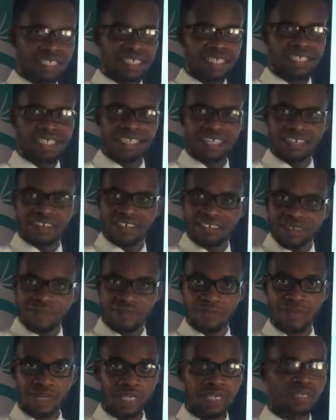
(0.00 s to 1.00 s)
in a
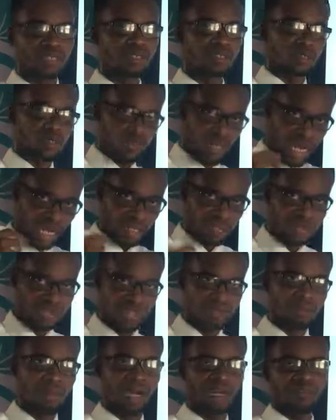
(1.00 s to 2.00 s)
safe way. You can
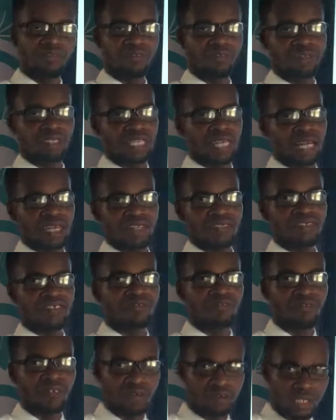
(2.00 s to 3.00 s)
demand for that
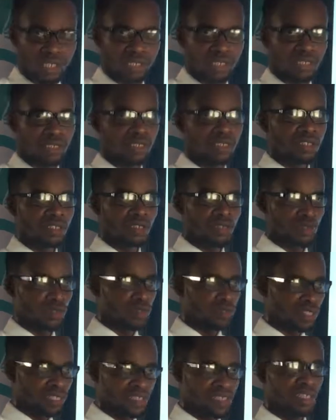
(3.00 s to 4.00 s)
information. So
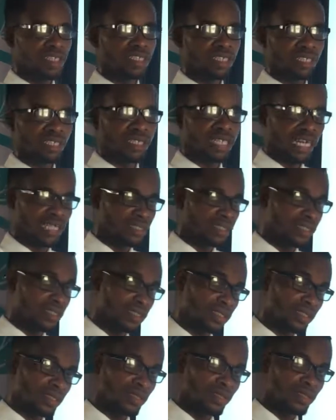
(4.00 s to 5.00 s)
recently that
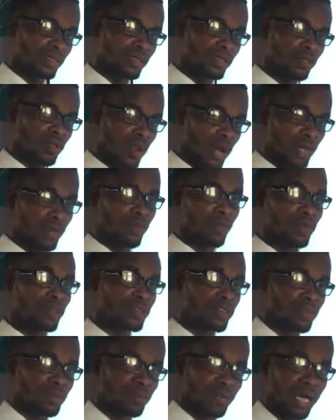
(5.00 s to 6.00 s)
one
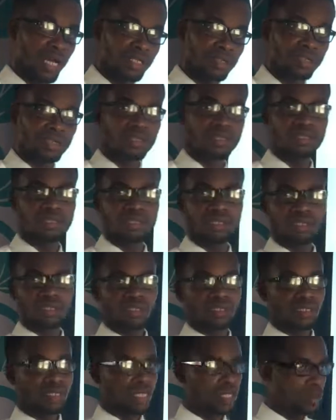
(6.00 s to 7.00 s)
was passed
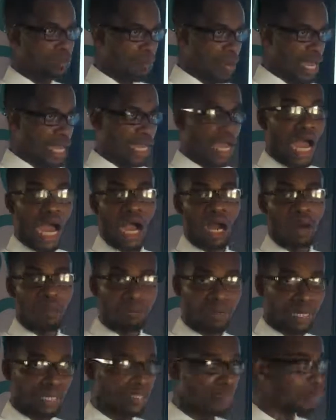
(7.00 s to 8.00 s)
by our
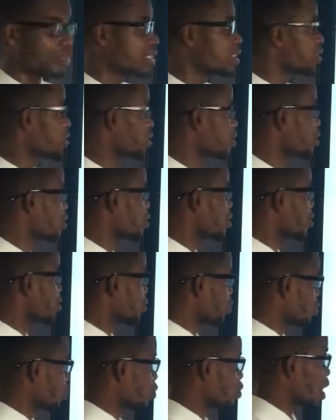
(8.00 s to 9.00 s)
parliament,
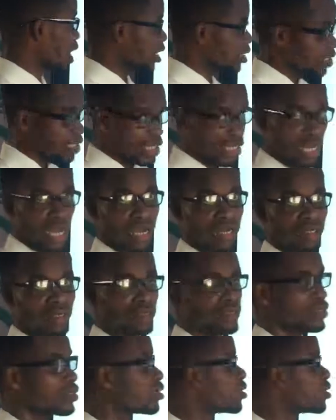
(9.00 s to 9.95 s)
so you can check out